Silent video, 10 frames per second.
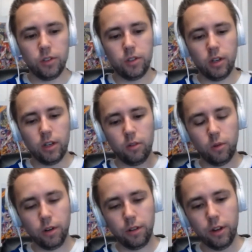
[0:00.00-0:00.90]

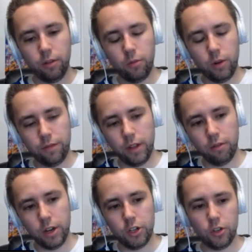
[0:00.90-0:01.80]
where if they
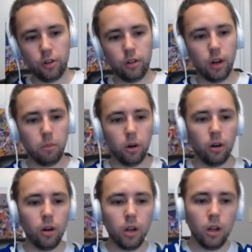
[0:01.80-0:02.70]
reach a certain number,